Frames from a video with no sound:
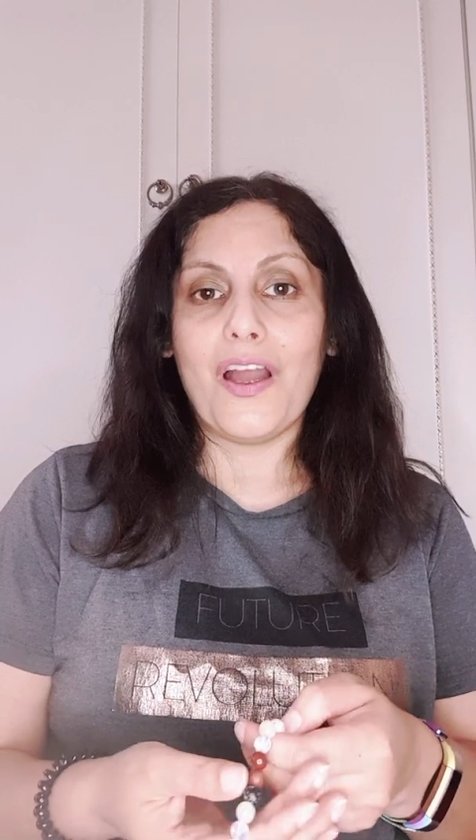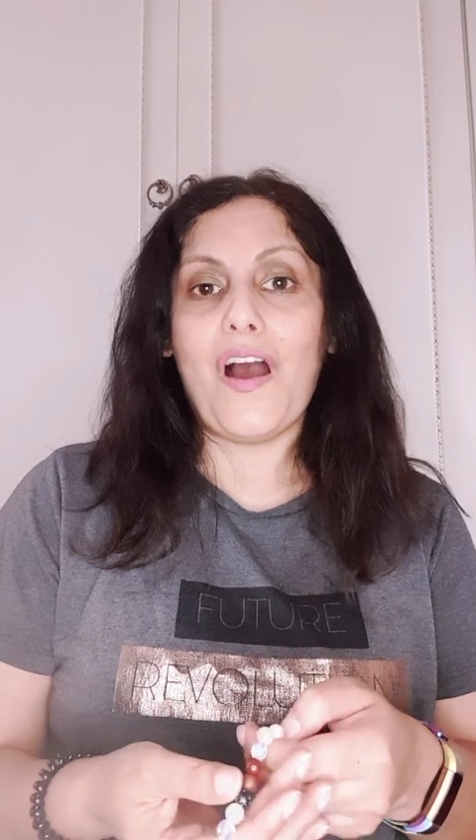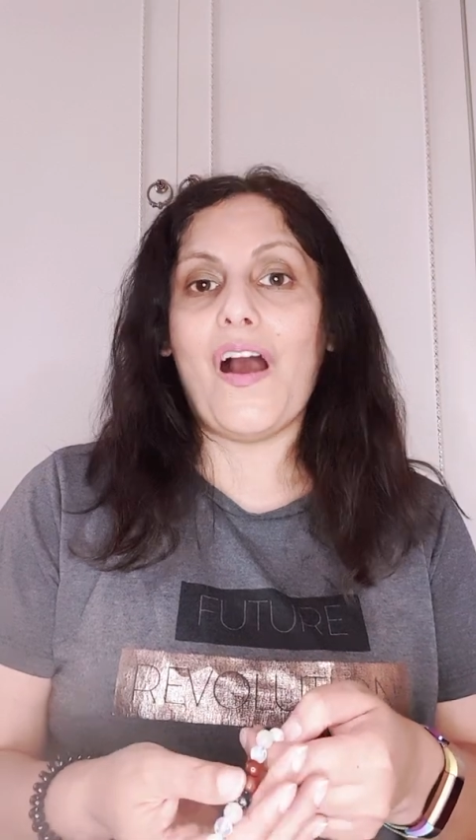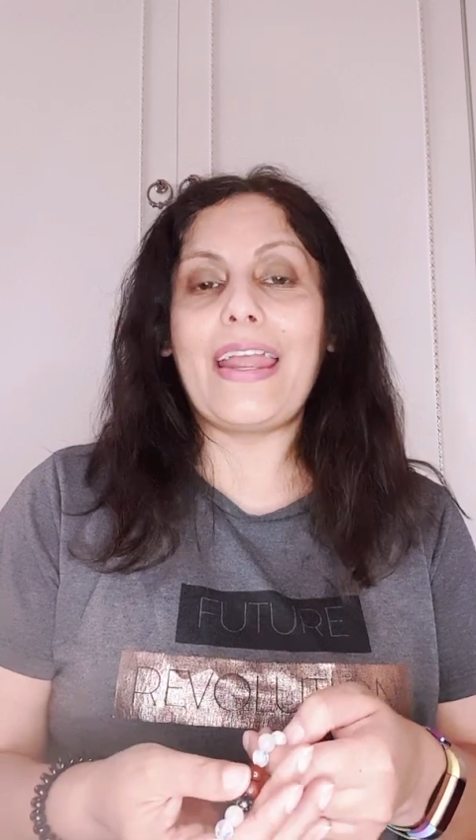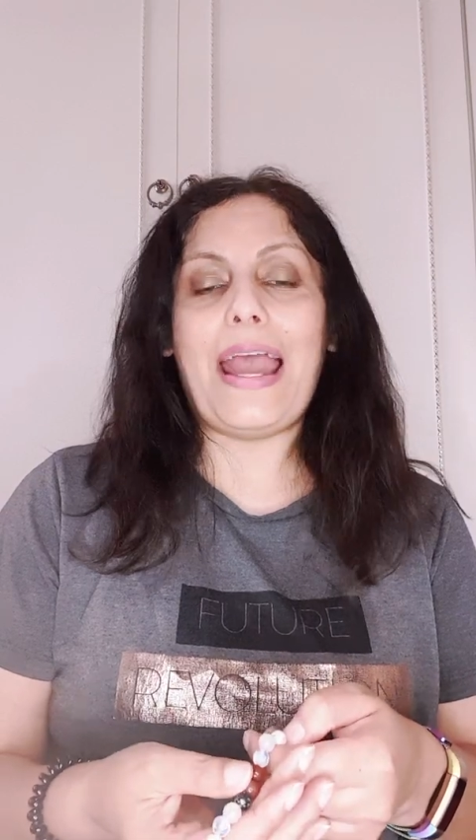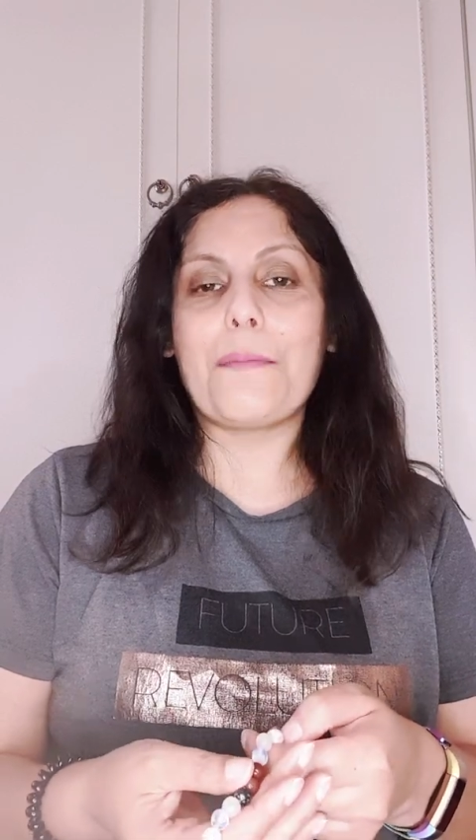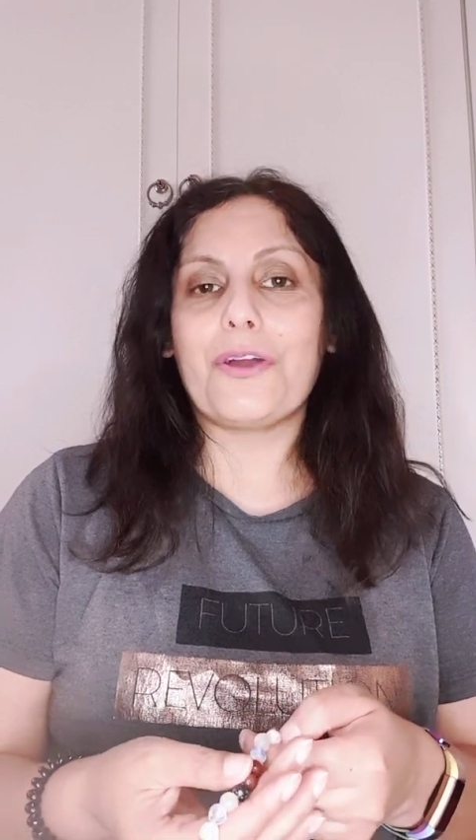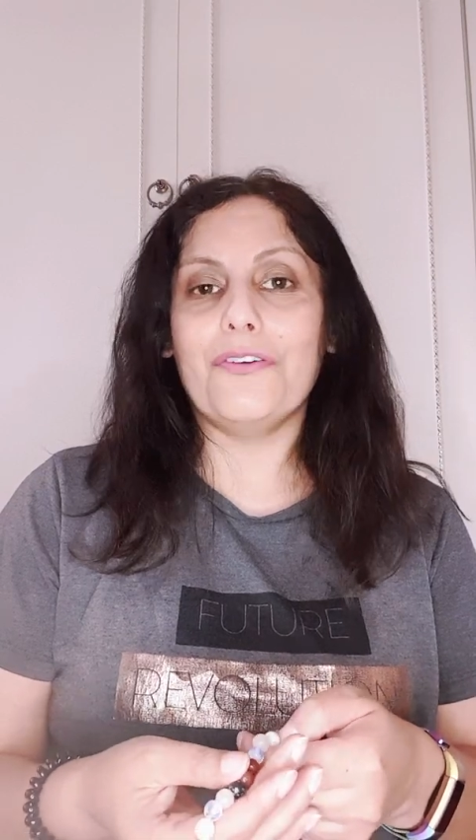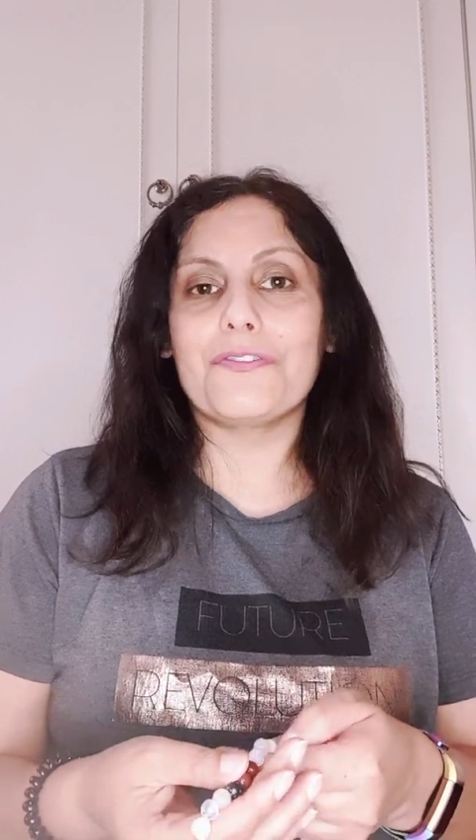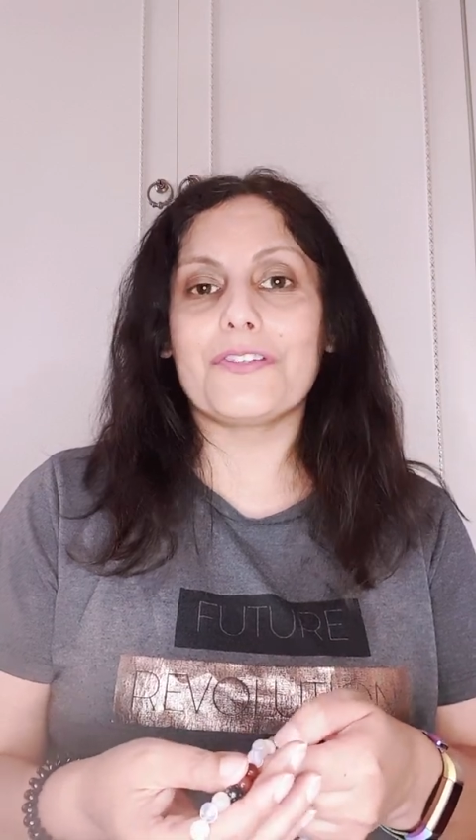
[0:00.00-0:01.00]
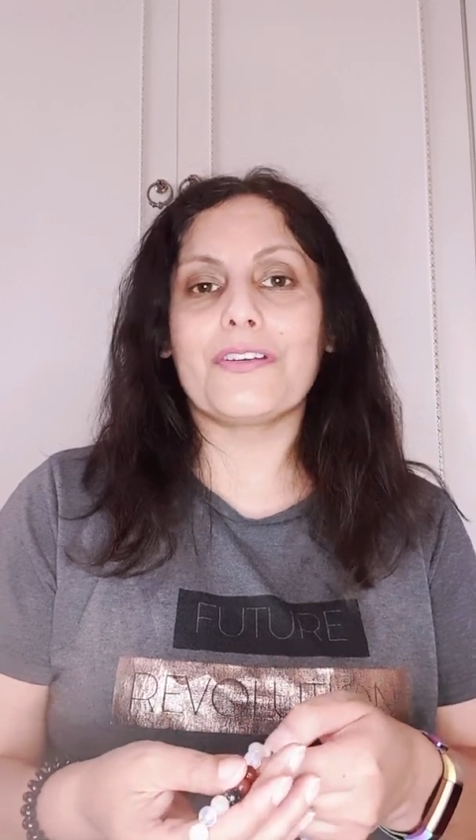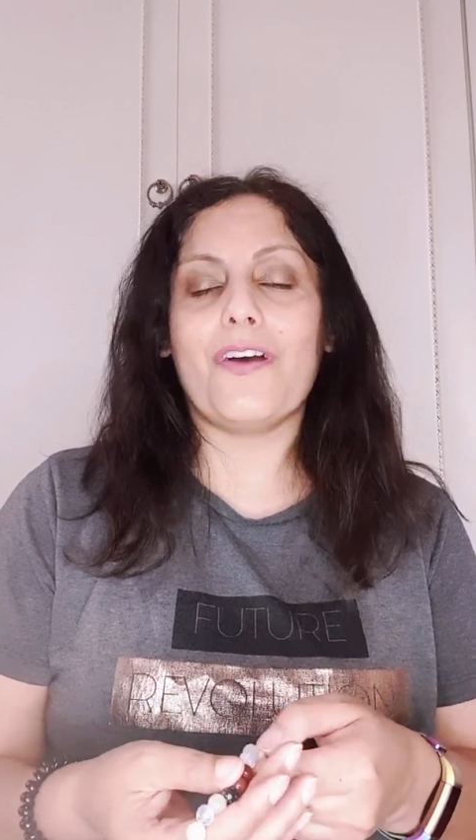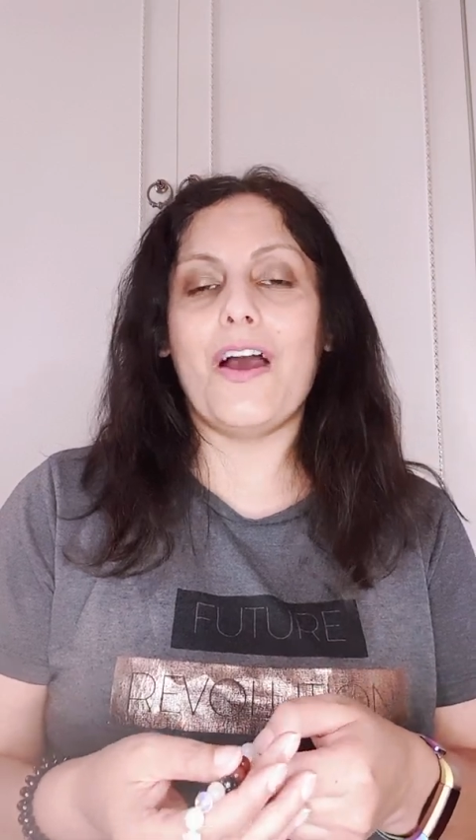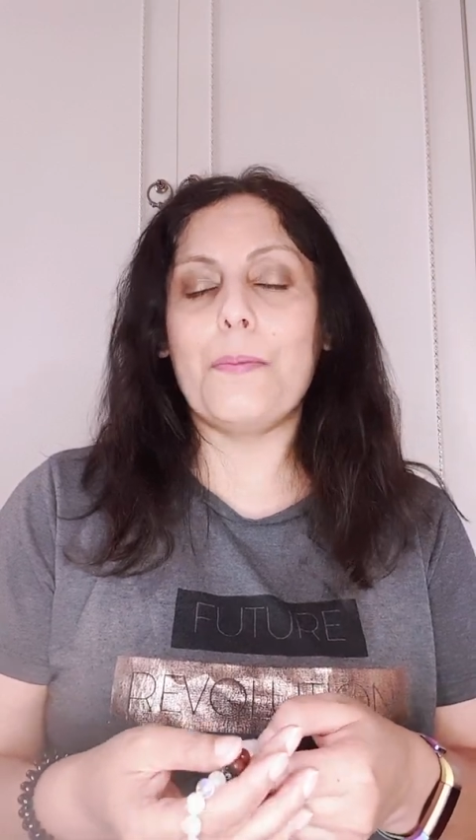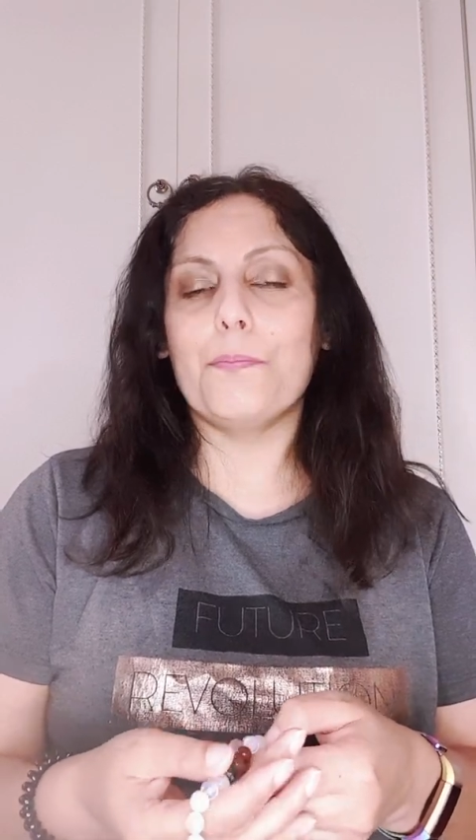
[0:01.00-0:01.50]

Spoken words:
I am confident, I'm